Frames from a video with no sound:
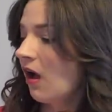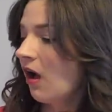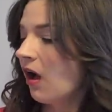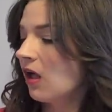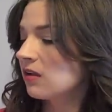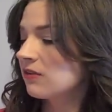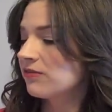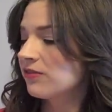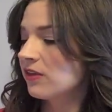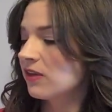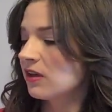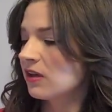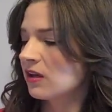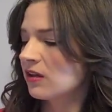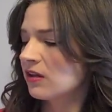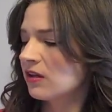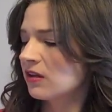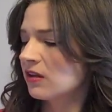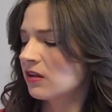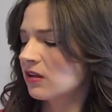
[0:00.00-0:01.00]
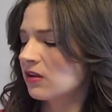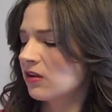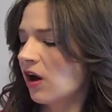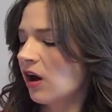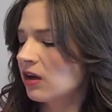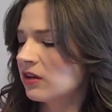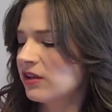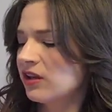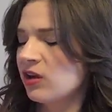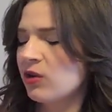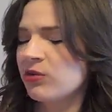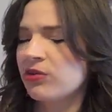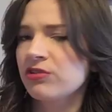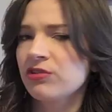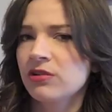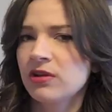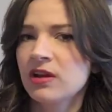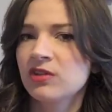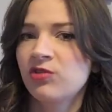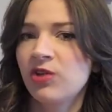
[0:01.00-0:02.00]
all of the cardio
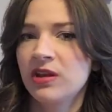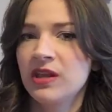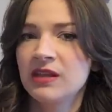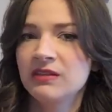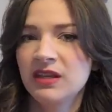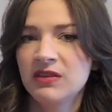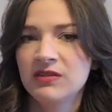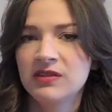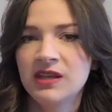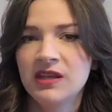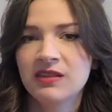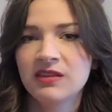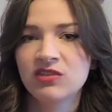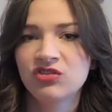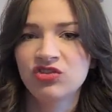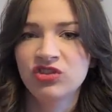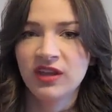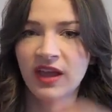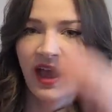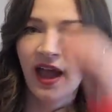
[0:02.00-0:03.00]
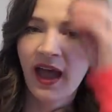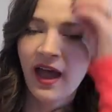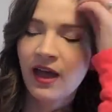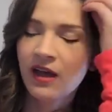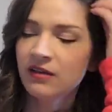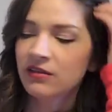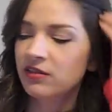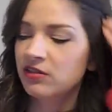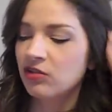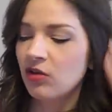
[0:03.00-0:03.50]
circuit training DVDs that she has.